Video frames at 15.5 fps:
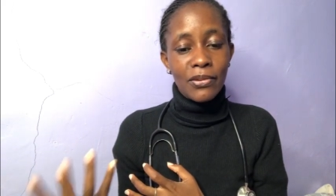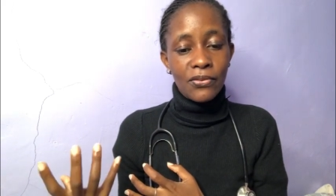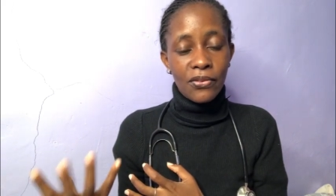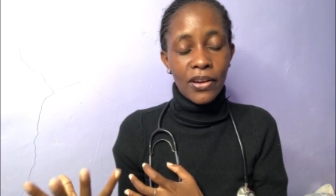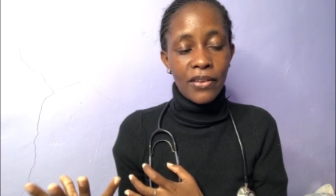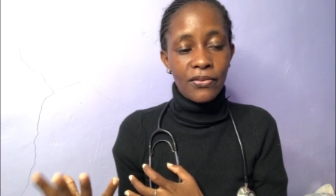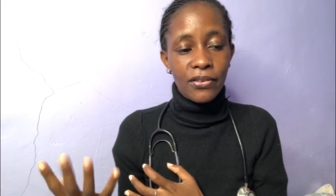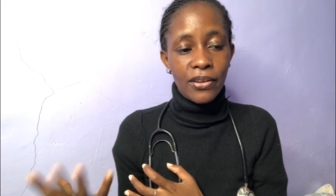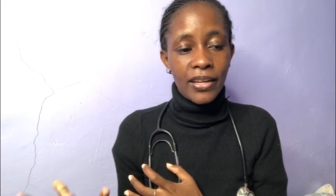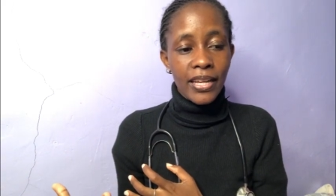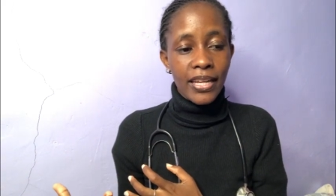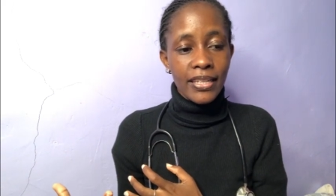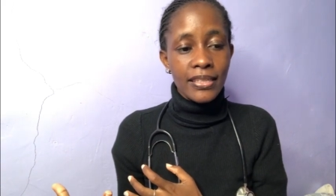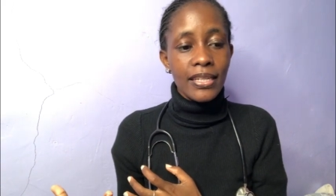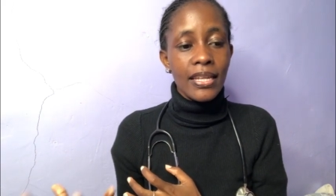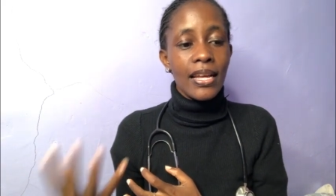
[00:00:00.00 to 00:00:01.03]
I
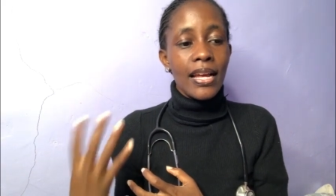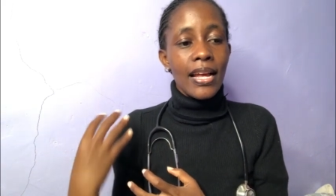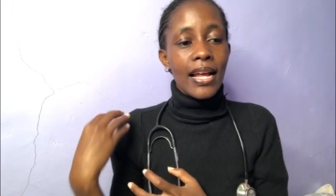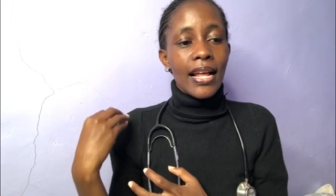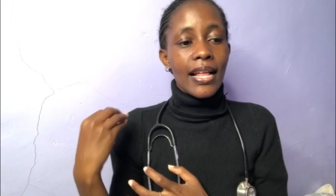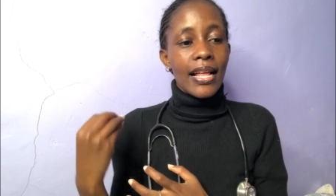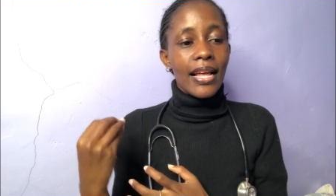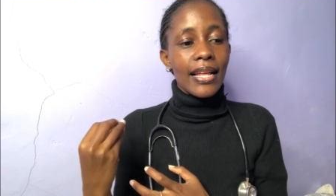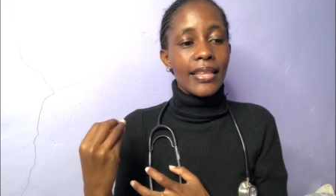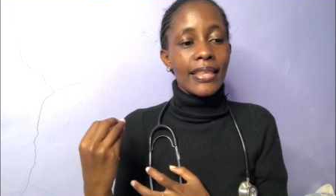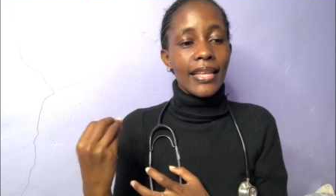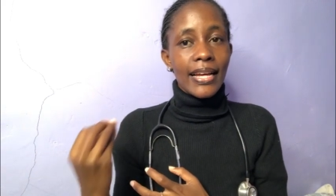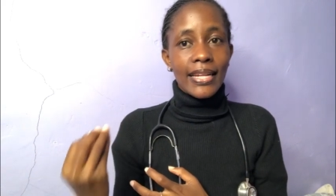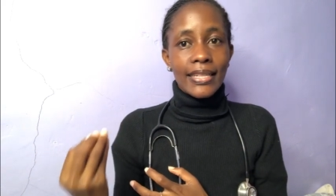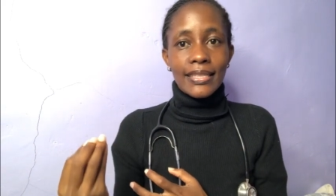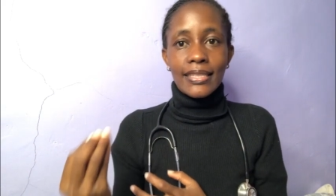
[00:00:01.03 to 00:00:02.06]
forget,
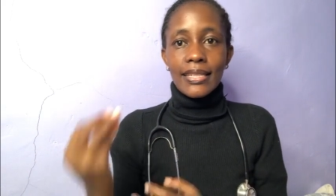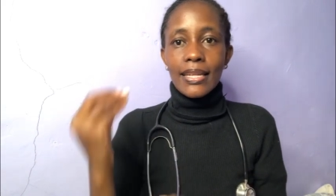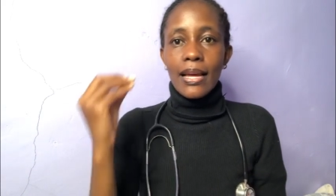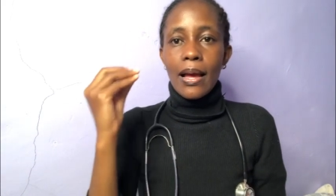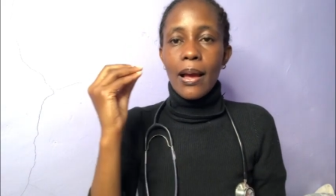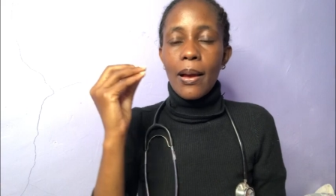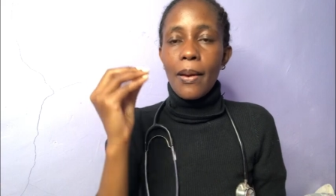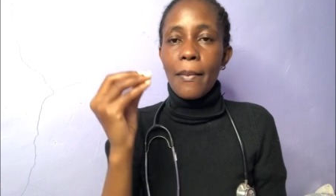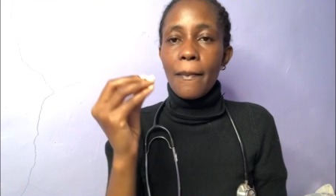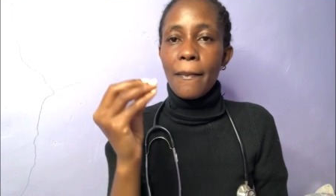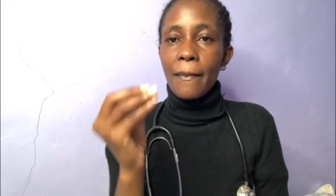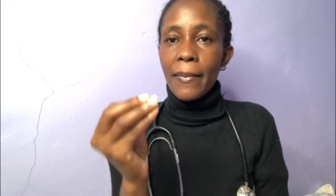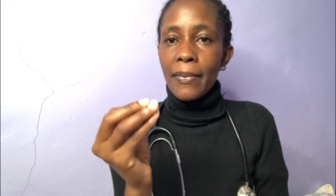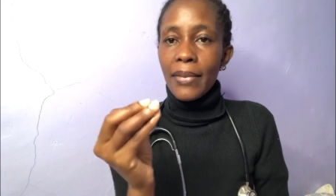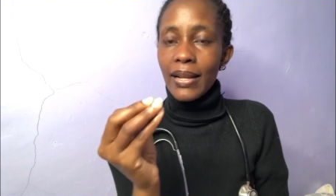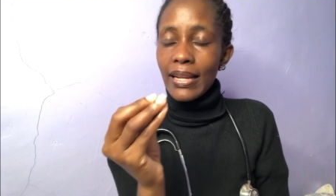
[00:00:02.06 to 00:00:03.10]
that
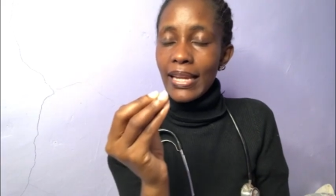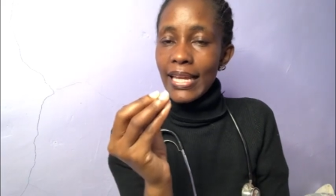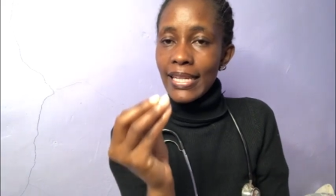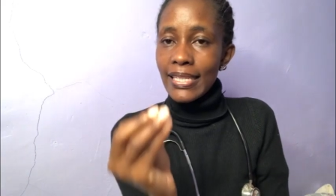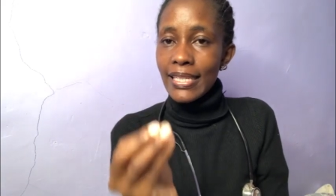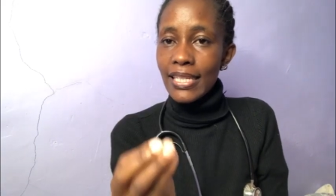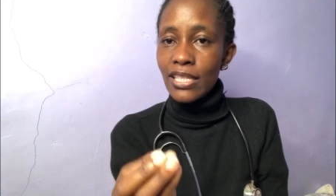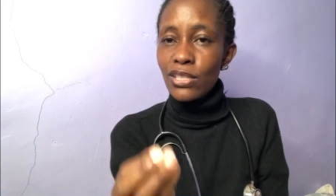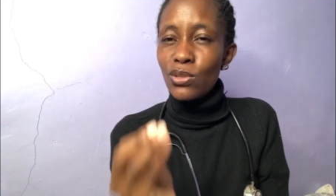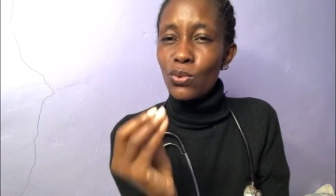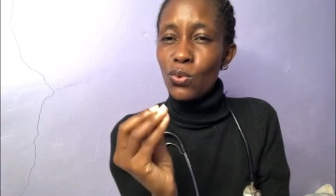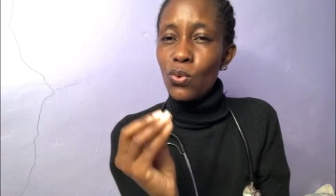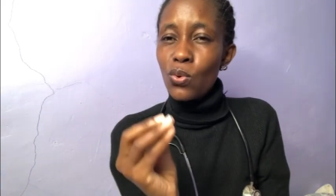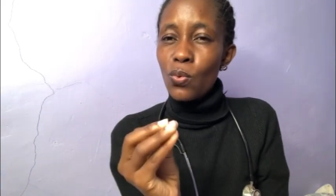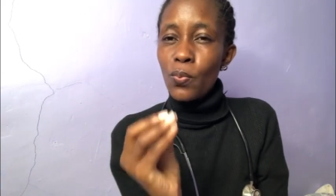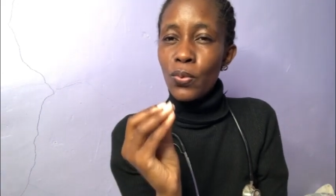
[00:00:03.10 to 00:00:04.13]
ladies
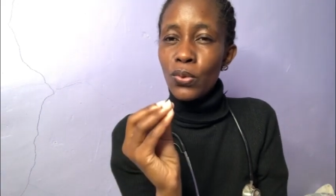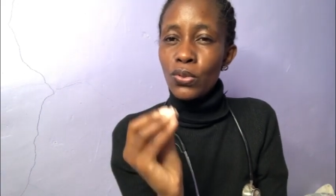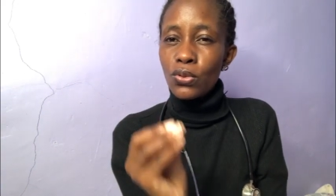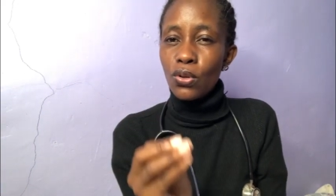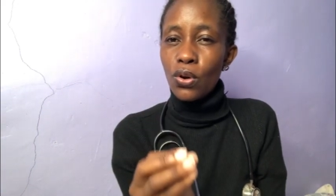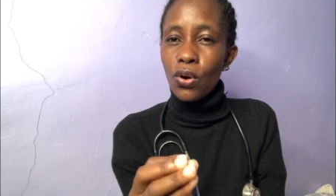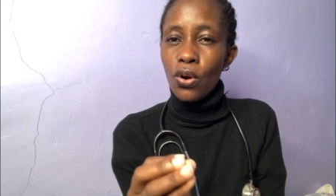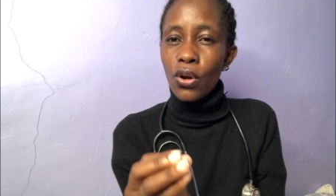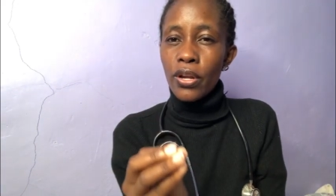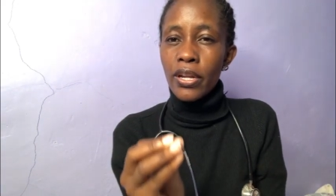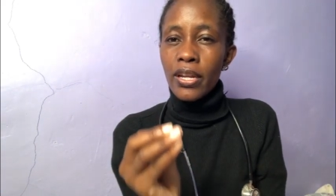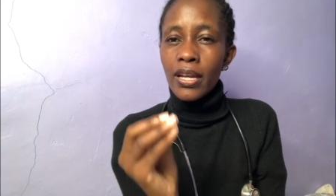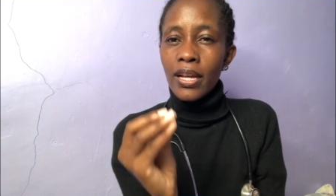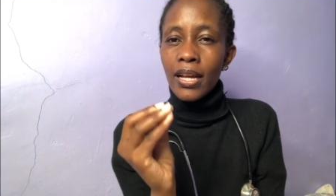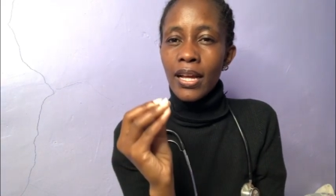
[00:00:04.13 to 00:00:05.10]
who put on